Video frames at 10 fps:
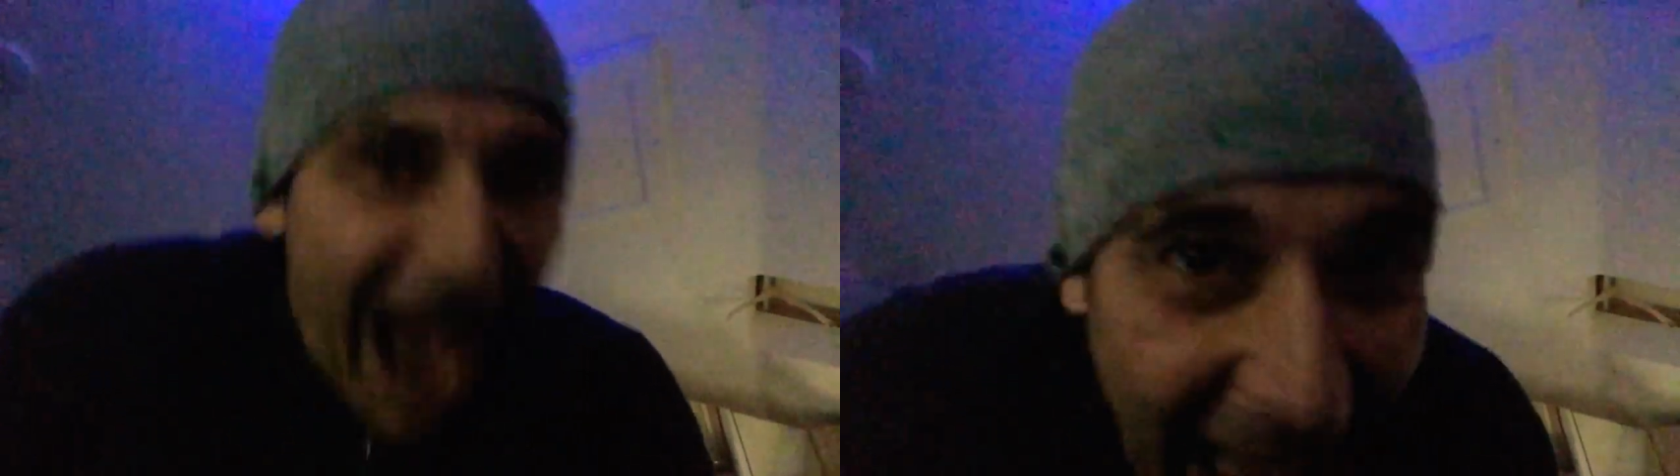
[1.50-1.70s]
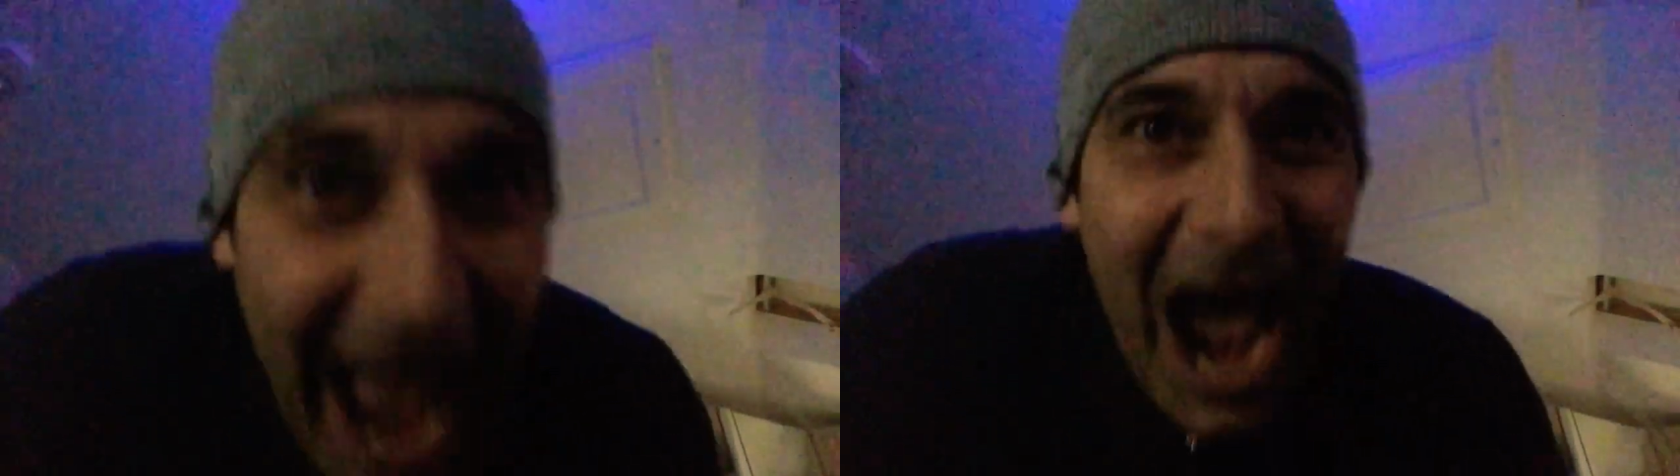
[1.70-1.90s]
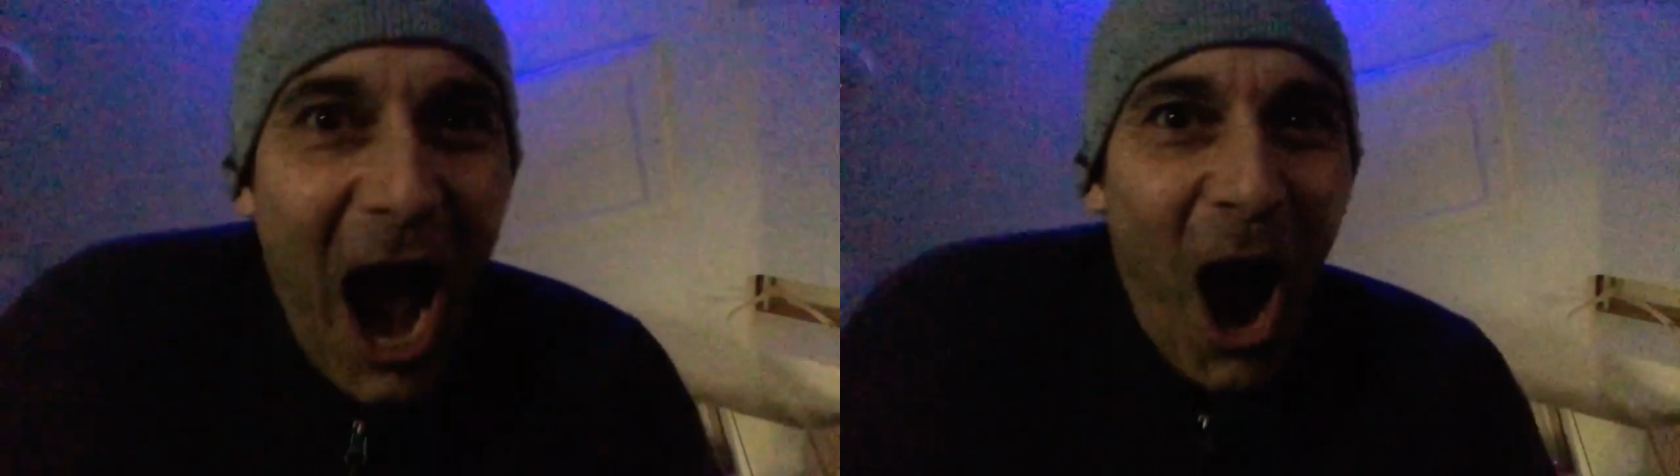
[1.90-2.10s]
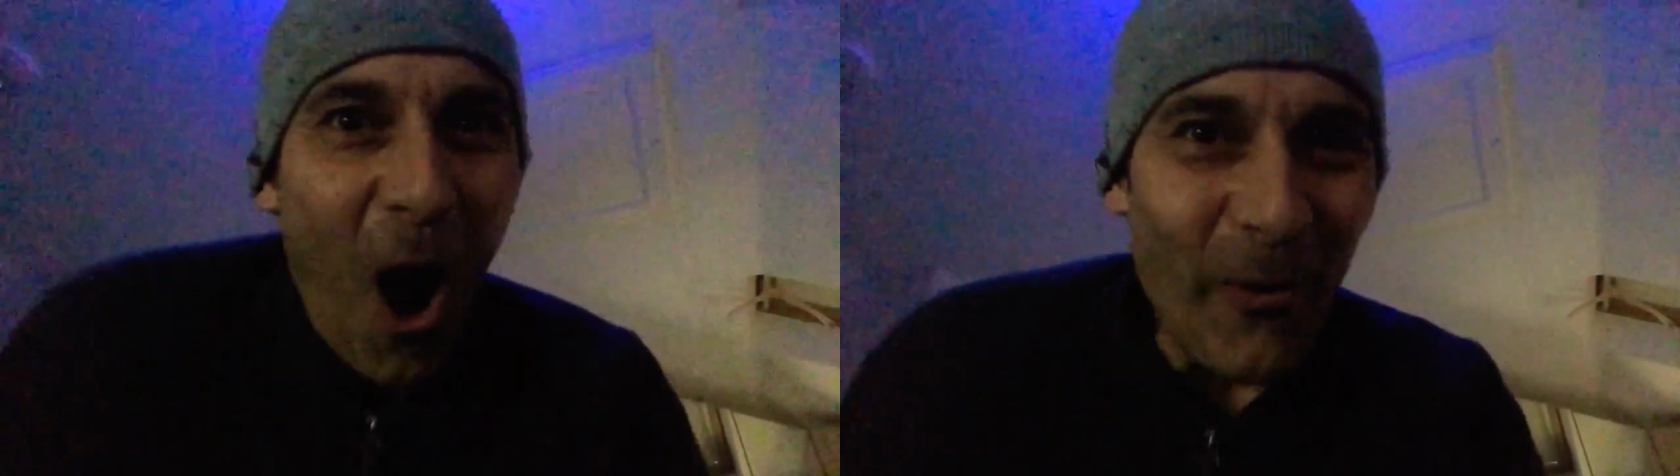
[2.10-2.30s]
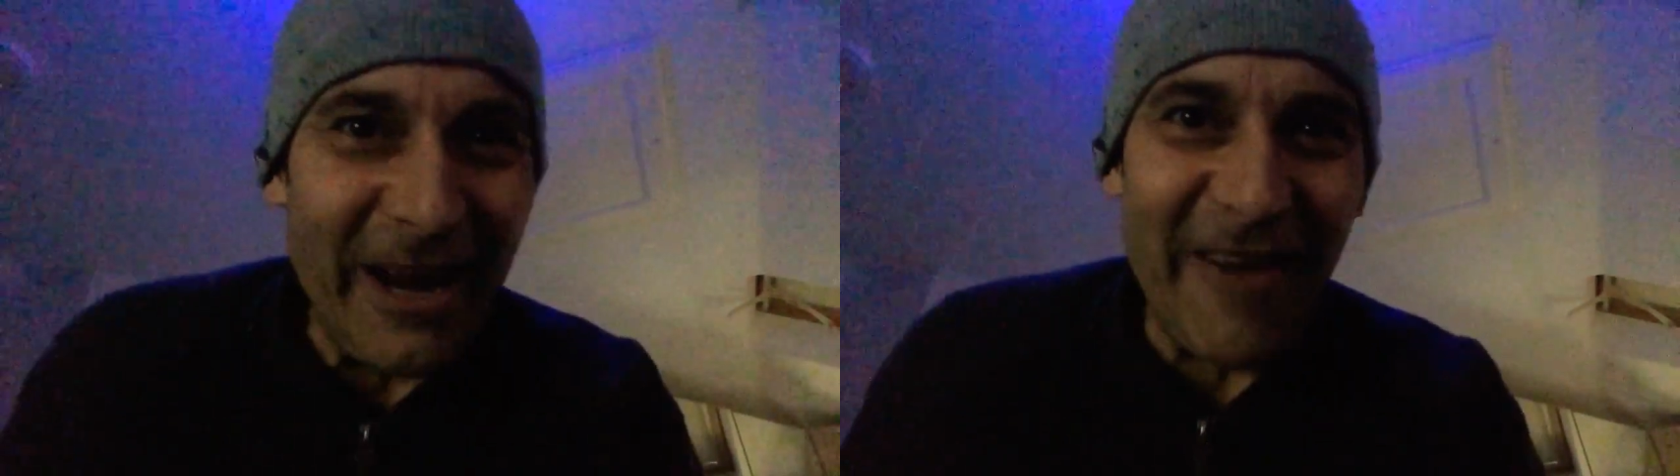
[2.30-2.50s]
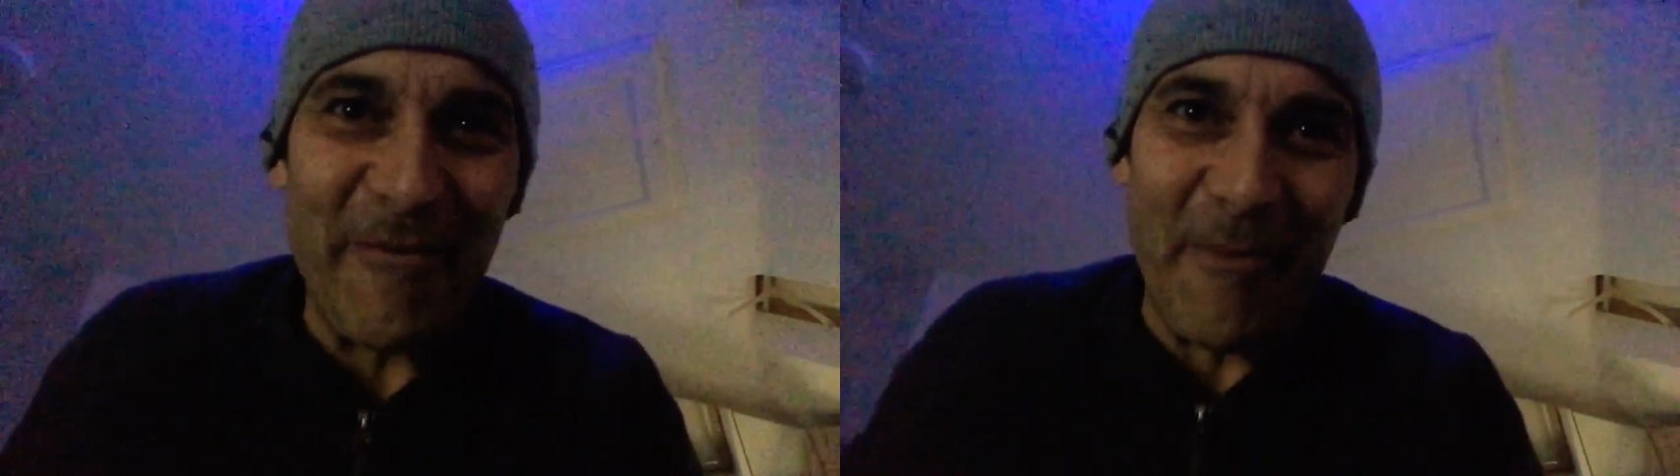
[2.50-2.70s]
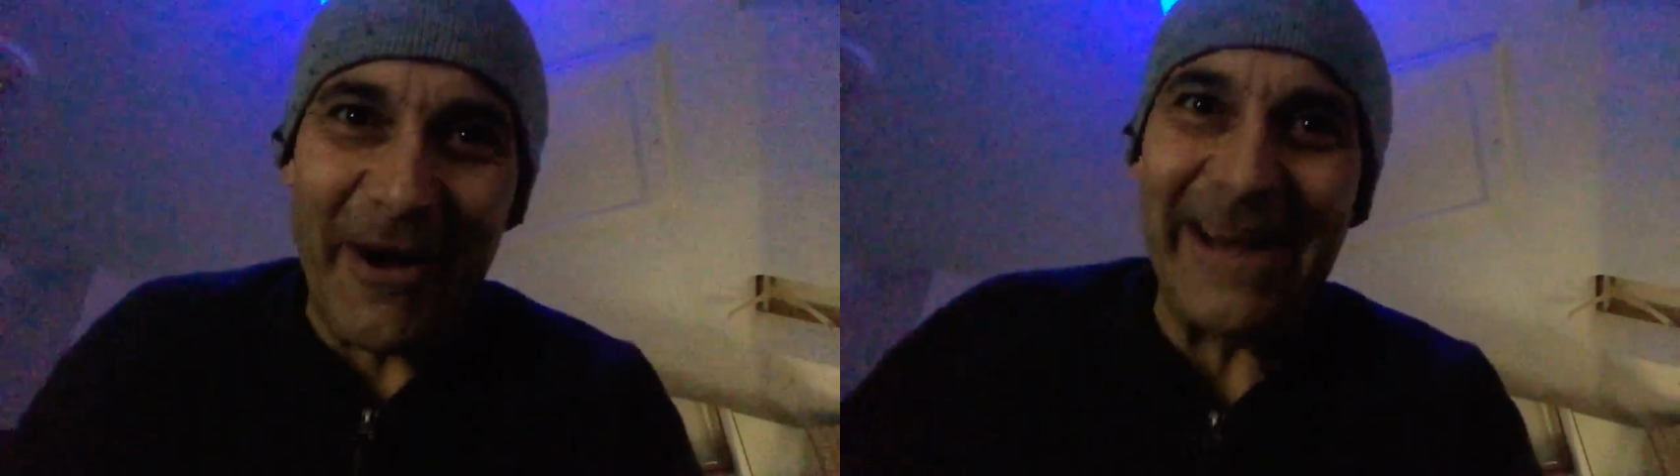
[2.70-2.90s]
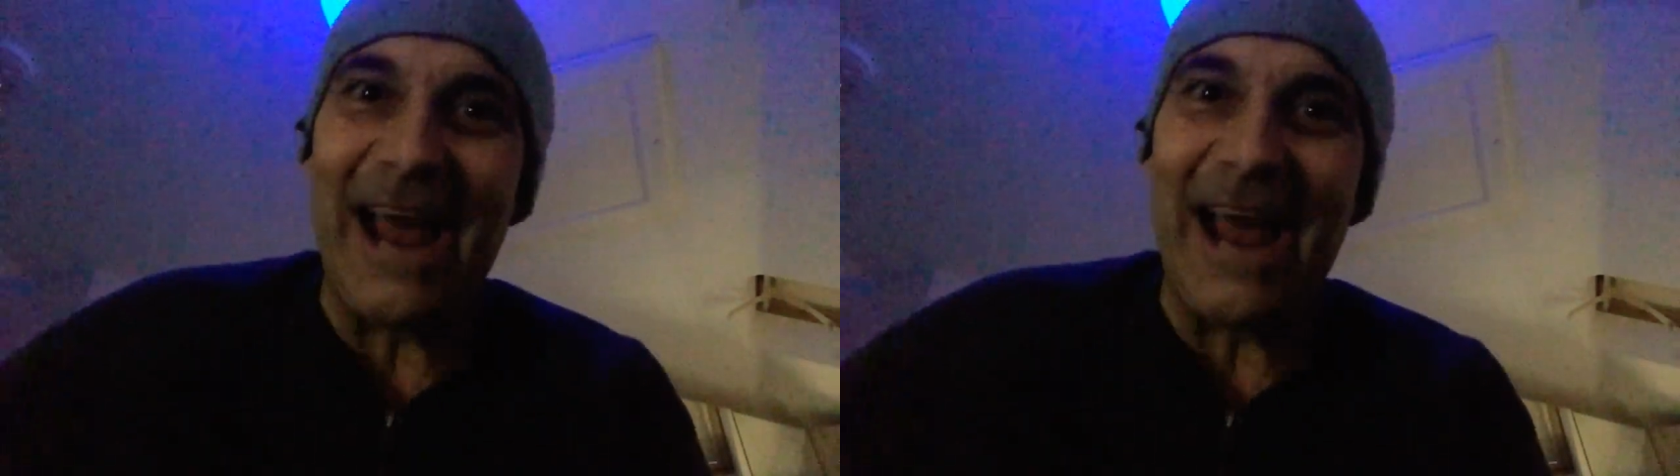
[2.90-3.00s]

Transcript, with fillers: out, everybody.